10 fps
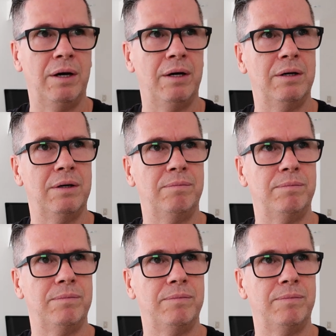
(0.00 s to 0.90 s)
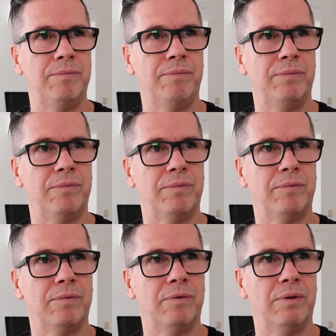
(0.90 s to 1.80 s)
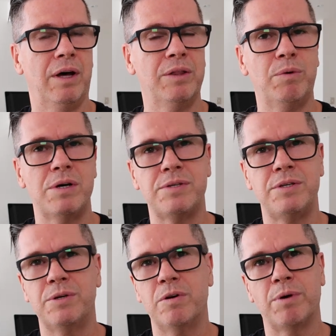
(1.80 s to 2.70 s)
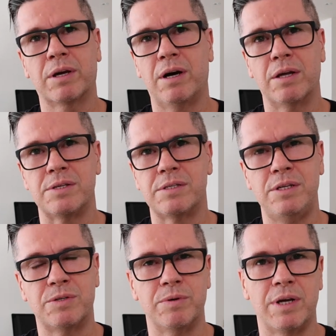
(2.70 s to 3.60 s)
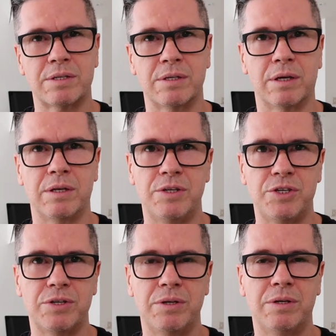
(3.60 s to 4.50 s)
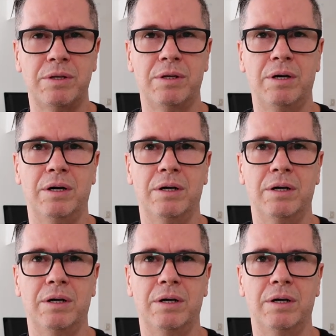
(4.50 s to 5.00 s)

Otherwise, the interior of my car, the seats are in excellent condition.